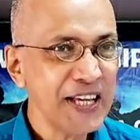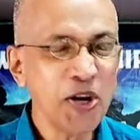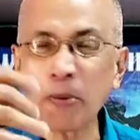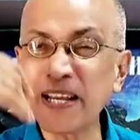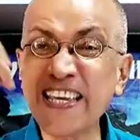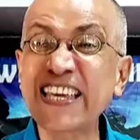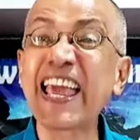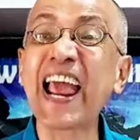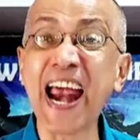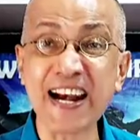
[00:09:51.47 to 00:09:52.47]
Nobody
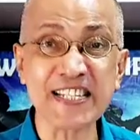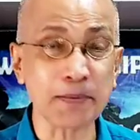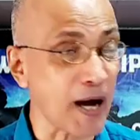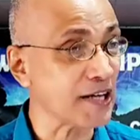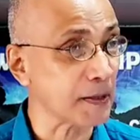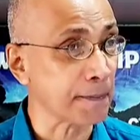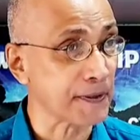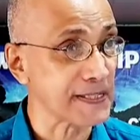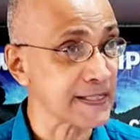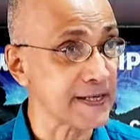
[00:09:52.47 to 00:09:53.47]
cares about the
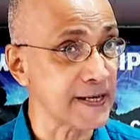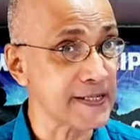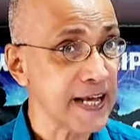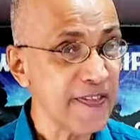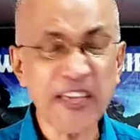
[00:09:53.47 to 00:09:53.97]
prisoners.